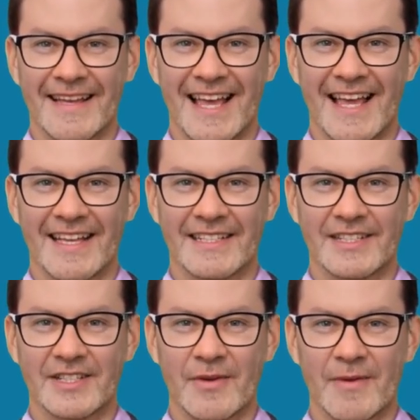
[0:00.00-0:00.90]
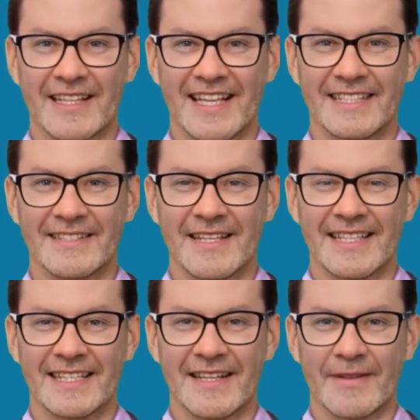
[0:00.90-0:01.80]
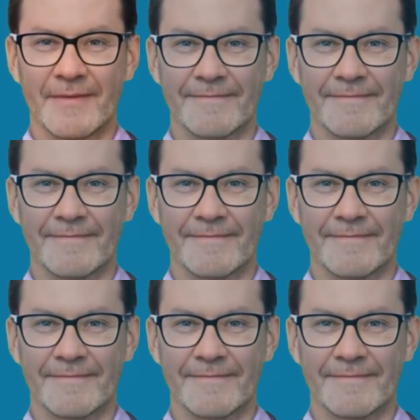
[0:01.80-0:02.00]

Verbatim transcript: and create video.